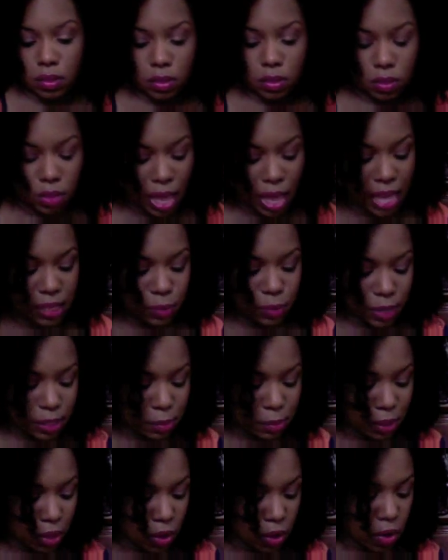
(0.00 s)
that's what's
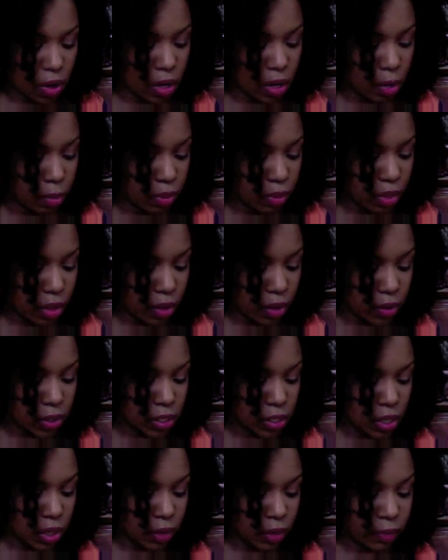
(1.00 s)
been going on with those.
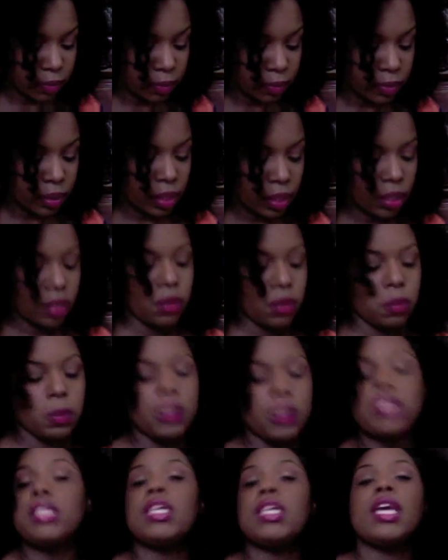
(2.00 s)
So
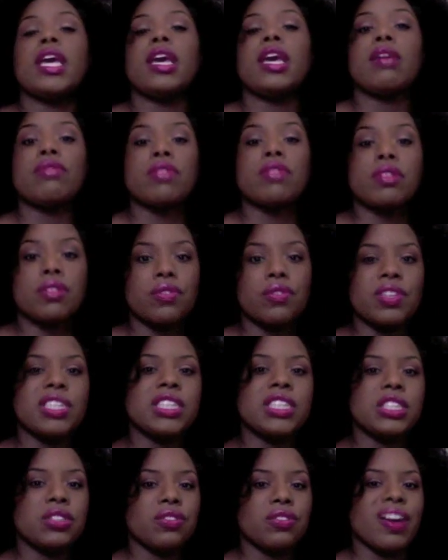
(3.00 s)
once again, for the
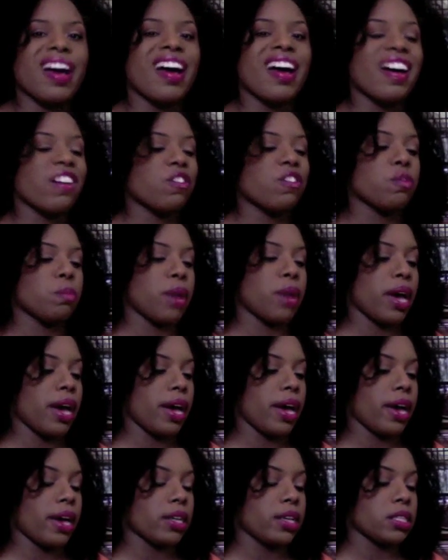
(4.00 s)
Finish five
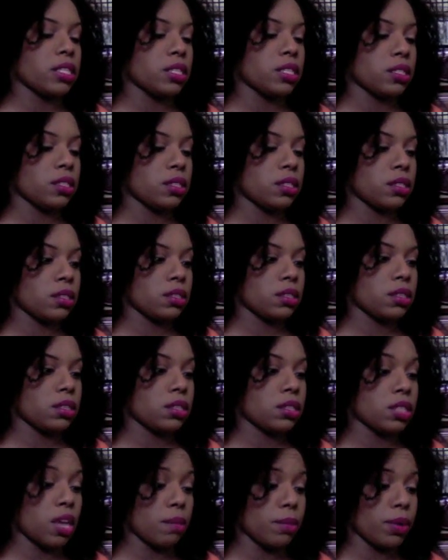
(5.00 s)
by
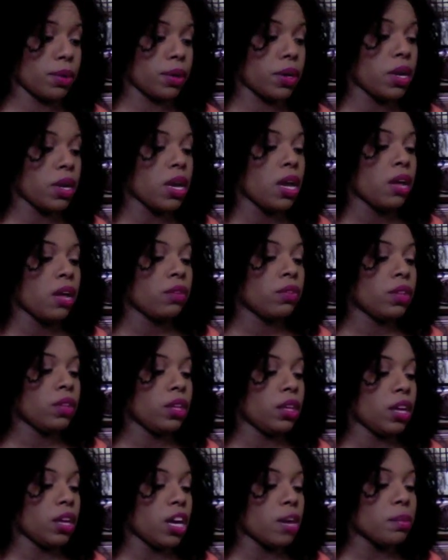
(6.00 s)
summer,
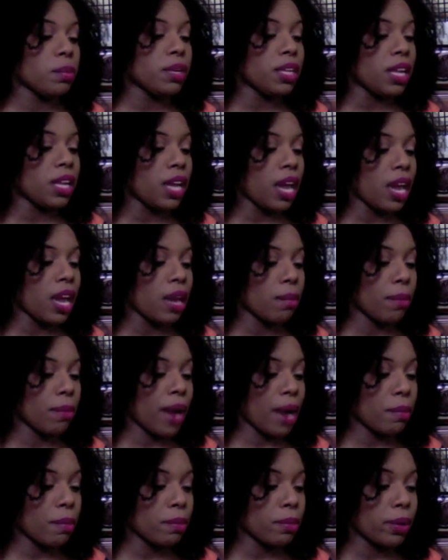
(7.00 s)
the Urban Decay
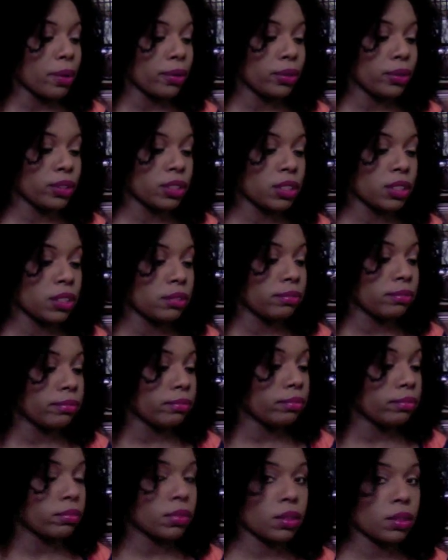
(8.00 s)
Primer Potion,
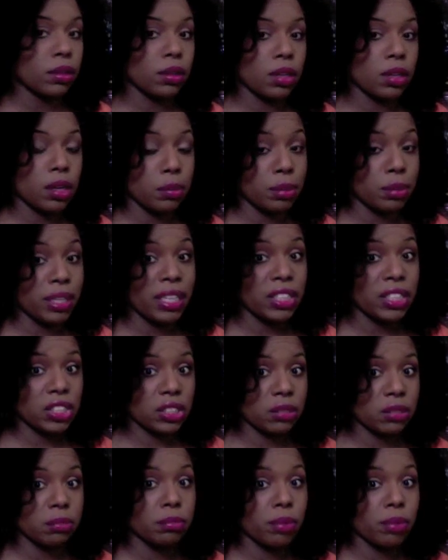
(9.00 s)

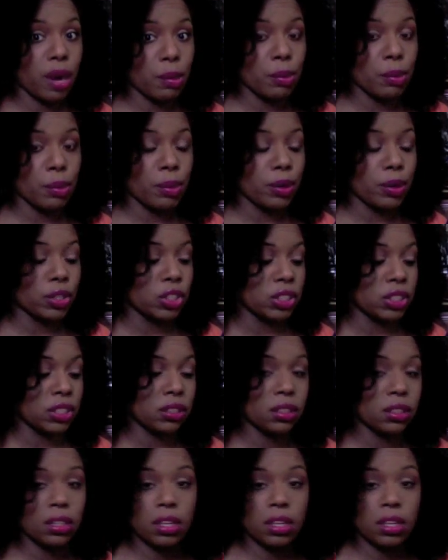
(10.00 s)
Complexion Primer Potion.